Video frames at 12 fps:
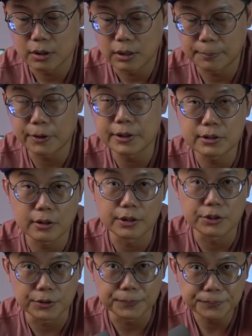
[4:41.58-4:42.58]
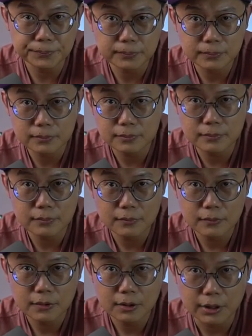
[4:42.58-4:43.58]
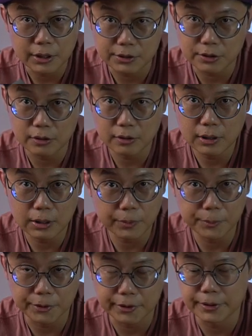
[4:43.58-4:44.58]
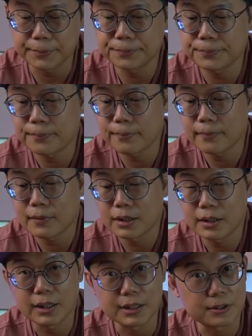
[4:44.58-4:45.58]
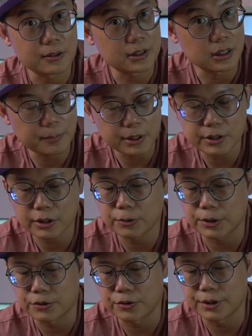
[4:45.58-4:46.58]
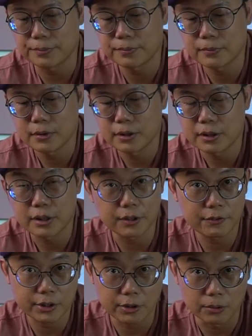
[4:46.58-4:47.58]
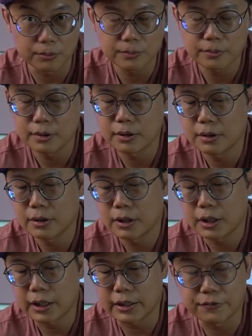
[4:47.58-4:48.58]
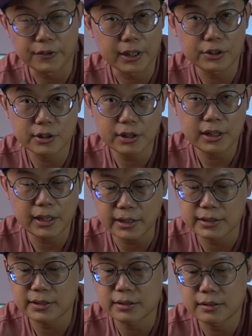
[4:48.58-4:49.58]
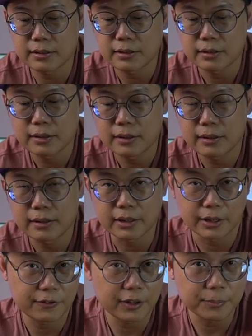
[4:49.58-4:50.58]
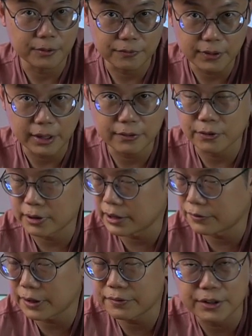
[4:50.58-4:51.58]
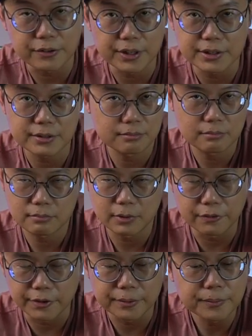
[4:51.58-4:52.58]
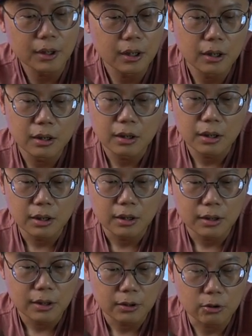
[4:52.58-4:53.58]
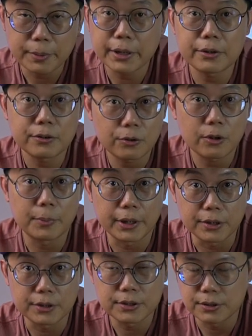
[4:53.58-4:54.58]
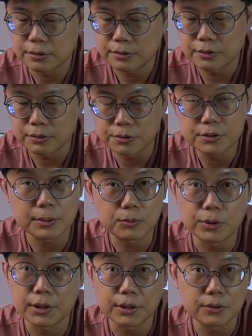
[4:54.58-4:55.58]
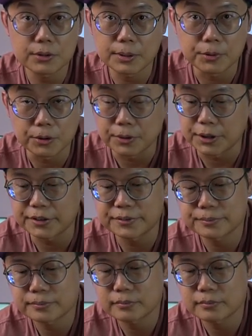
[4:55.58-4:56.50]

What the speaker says: upon installation, install hardware monitor, install Cinebench R23, give it a go, and if it actually hits 95.5 or 95 degrees even, go back into your BIOS, do some tweaking, do some tuning,